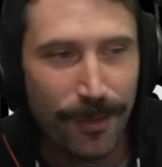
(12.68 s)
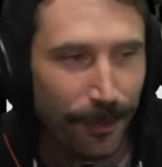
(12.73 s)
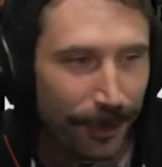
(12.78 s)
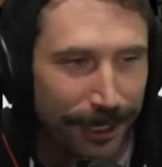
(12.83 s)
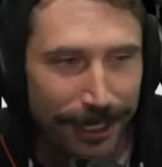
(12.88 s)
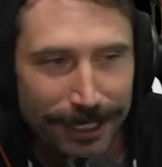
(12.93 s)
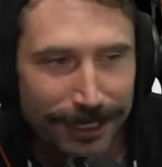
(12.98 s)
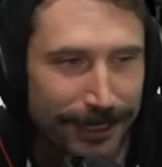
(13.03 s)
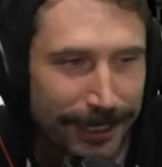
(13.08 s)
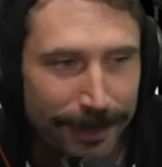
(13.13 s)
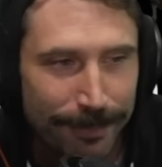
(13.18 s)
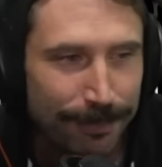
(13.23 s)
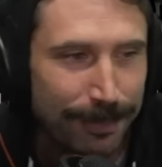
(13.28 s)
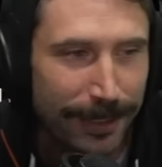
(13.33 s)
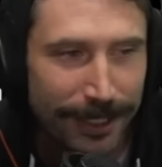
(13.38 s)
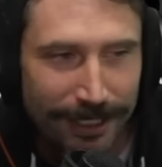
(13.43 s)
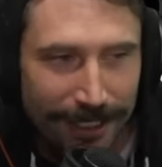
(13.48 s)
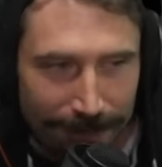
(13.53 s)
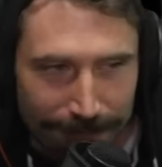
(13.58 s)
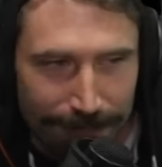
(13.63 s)
we're going to
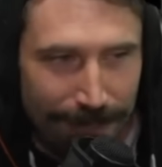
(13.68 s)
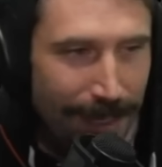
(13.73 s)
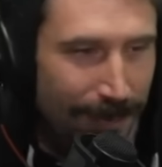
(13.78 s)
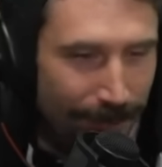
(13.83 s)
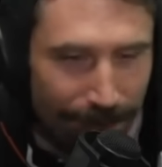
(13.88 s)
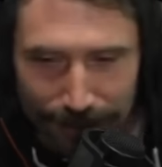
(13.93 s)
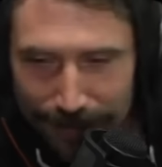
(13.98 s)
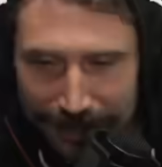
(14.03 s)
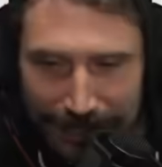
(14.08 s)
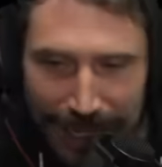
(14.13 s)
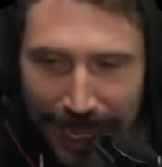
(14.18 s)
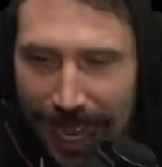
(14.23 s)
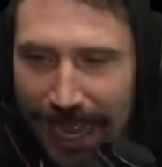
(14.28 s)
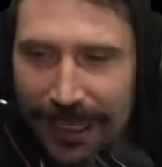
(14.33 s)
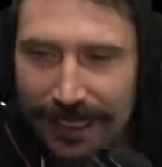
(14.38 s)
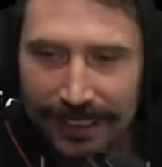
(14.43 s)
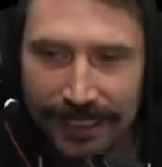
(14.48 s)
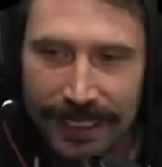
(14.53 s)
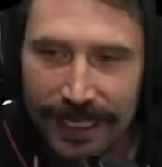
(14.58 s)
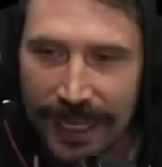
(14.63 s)
nitpick it, maybe we're
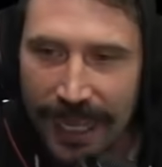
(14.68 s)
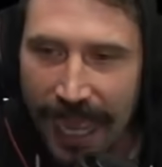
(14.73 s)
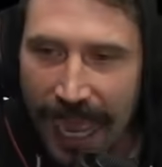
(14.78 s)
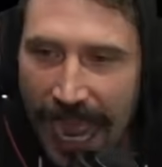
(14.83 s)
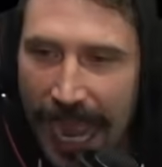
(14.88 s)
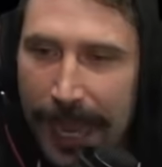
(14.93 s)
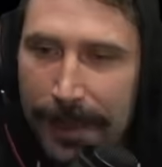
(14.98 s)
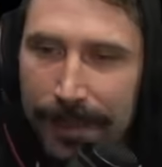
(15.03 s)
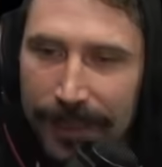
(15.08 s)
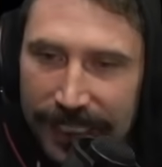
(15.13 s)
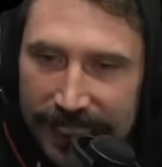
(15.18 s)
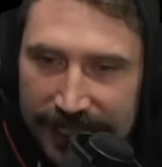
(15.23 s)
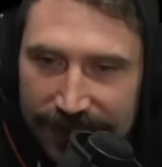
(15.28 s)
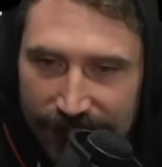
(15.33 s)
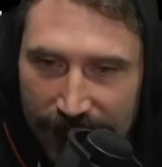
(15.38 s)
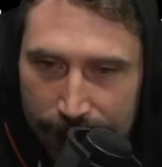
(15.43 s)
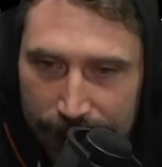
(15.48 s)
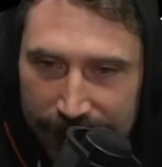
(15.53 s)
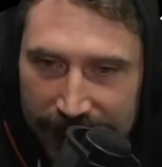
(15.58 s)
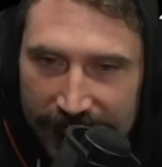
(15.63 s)
not. I believe
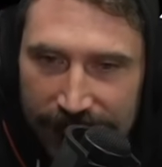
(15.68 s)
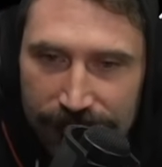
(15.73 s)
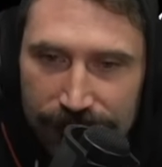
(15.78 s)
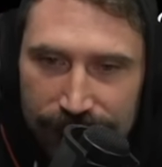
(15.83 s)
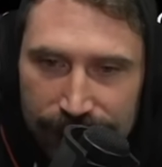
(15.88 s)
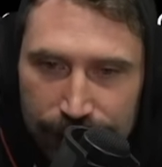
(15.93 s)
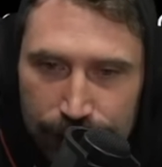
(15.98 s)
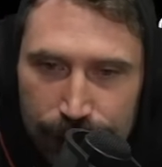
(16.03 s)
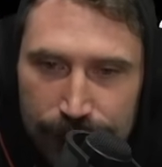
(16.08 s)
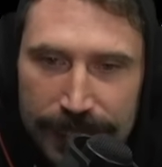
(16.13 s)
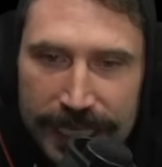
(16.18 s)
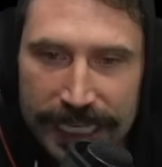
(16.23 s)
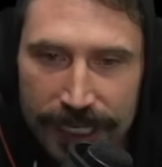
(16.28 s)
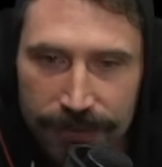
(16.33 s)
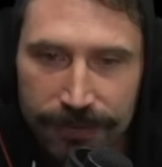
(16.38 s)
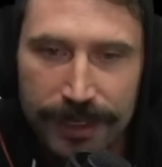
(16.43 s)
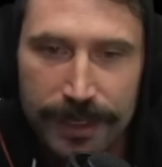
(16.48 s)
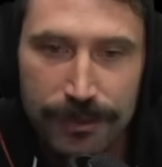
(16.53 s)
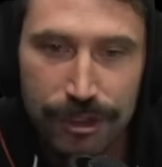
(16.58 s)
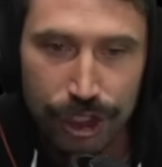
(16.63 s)
that beginners to
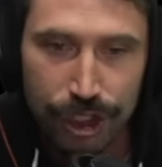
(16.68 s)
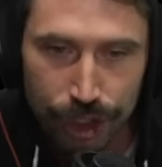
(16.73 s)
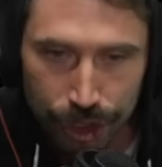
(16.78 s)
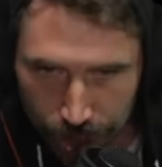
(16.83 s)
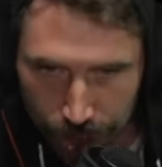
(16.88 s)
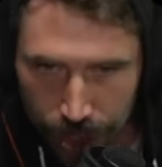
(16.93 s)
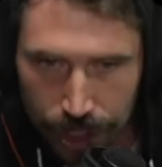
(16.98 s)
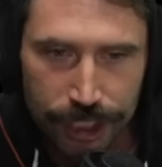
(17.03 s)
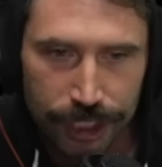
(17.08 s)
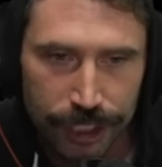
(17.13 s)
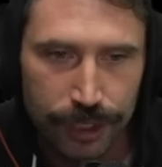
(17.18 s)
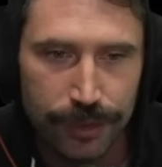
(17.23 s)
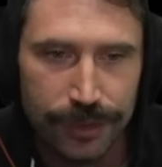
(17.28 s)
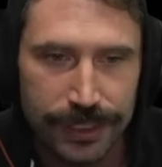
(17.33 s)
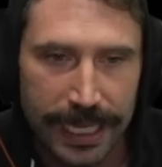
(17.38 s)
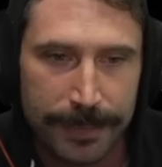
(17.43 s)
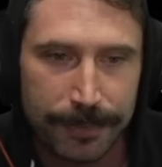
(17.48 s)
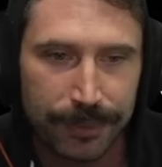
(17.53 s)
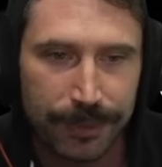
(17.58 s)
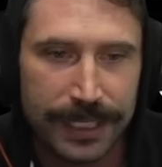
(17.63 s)
NeoVim should use
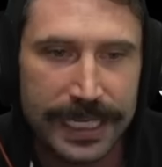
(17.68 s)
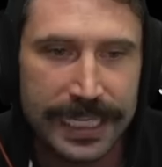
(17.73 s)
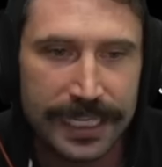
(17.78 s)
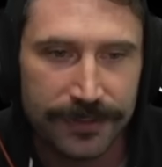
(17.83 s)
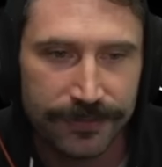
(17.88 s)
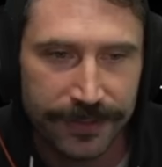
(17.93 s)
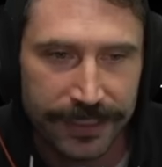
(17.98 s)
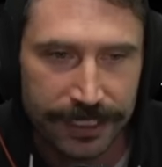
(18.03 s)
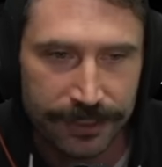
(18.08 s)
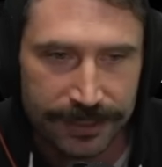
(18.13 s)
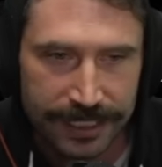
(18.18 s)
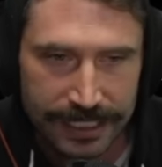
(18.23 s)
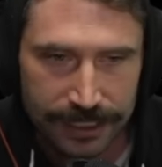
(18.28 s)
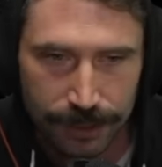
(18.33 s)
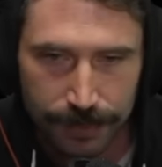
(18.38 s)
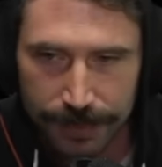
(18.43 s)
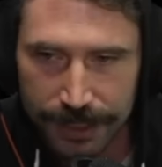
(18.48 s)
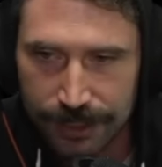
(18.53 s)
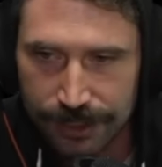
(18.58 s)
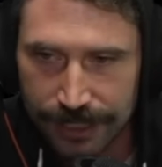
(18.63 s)
a pre configured
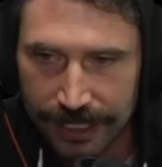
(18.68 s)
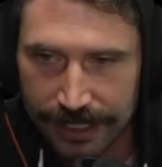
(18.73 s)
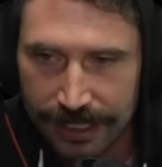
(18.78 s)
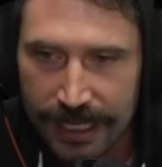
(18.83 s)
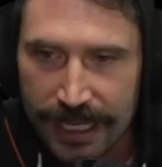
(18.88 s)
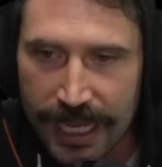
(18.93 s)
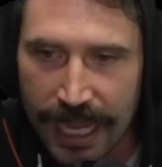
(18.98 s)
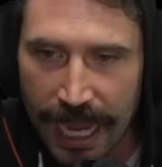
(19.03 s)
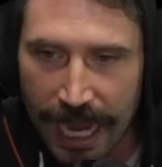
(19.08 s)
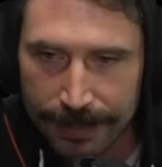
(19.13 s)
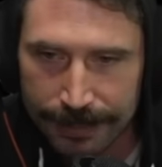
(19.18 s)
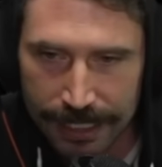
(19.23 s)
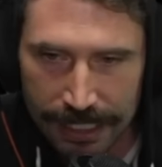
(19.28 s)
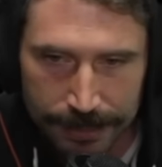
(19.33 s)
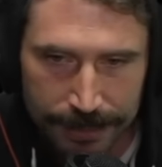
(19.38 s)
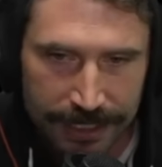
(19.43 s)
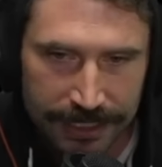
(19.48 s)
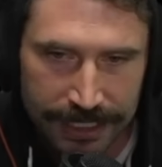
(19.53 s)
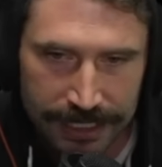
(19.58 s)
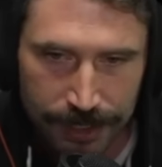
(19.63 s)
distribution. I'm talking
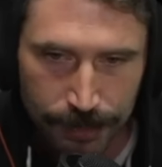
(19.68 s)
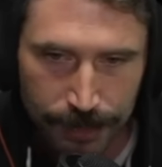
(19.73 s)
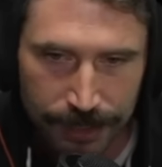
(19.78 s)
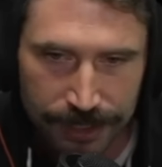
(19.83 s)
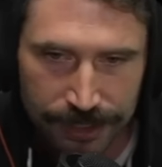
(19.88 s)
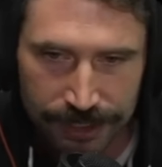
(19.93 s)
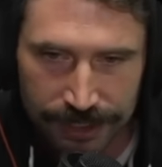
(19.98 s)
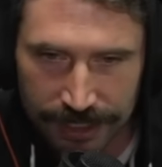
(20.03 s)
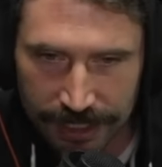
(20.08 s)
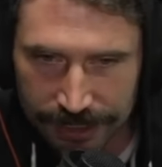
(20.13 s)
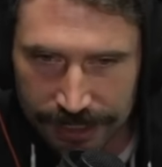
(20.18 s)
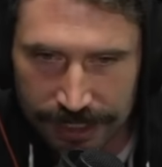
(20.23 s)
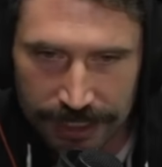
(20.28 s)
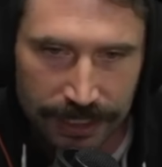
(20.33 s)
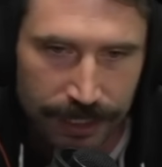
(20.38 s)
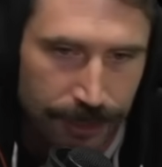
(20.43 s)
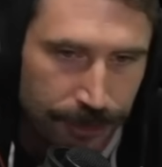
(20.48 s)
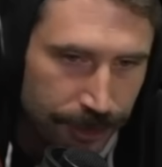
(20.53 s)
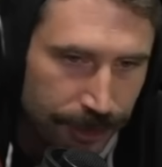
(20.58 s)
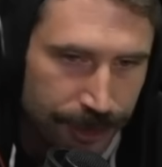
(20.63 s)
about distributions such as
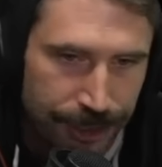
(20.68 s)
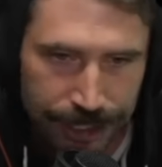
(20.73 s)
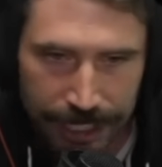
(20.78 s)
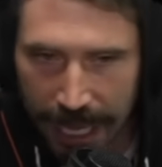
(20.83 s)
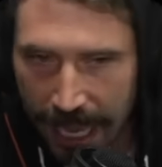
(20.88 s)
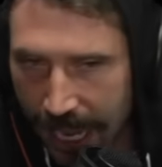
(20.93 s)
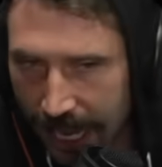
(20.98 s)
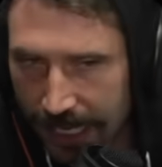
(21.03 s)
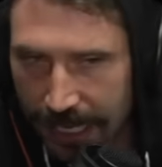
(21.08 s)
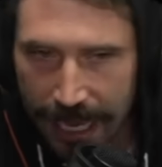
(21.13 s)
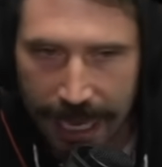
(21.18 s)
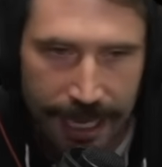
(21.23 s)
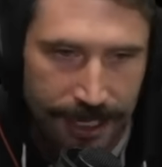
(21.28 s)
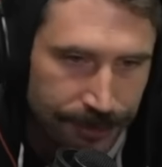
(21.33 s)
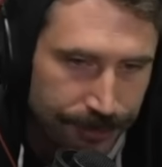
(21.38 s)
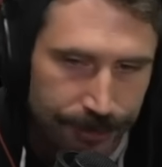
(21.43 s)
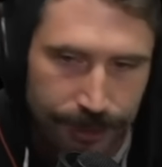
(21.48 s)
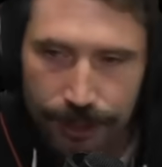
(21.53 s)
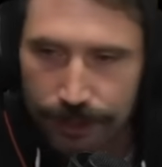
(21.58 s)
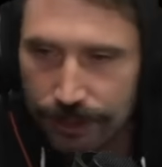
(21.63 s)
Lunar, Chad,
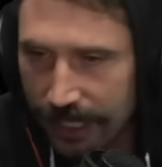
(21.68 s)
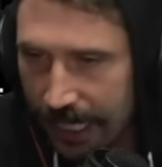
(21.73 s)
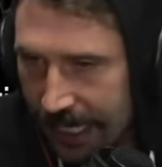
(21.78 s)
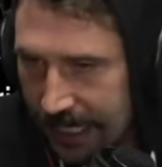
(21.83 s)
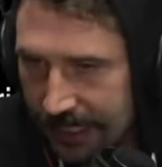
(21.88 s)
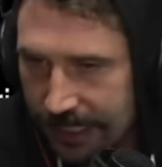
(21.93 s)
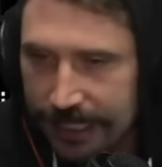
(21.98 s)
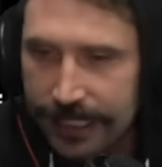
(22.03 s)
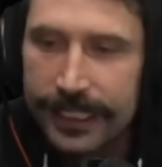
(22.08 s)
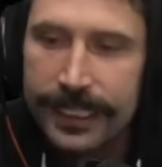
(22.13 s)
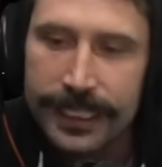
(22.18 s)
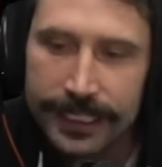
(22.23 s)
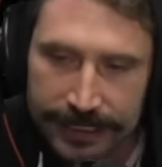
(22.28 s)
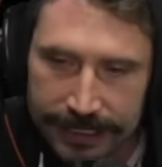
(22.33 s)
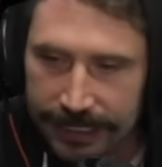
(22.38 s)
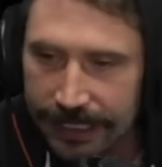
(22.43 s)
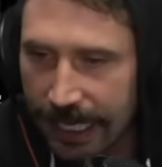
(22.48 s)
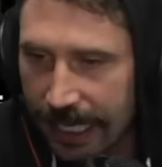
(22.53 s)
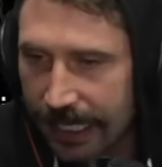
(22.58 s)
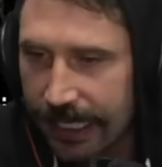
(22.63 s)
Astro, Lazy.
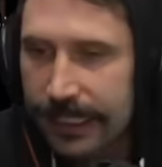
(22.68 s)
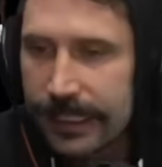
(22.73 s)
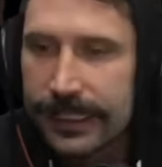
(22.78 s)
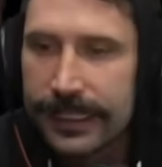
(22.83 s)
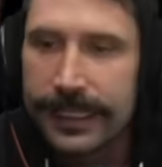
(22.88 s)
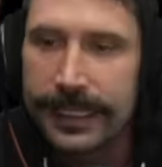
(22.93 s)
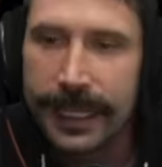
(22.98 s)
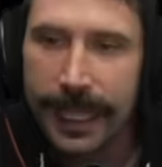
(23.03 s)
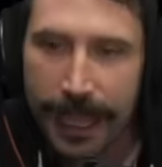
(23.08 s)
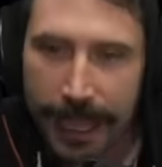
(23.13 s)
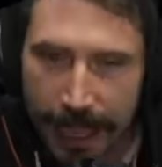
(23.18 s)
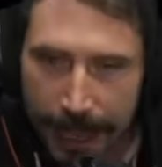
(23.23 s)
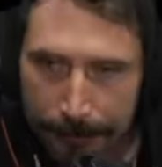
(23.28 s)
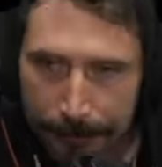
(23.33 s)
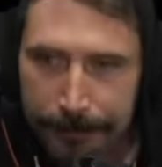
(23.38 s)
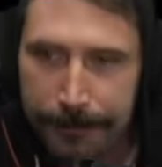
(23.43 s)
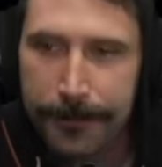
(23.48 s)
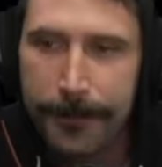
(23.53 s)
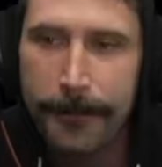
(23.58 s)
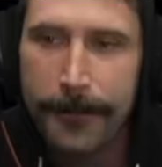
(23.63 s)
You get it. Um,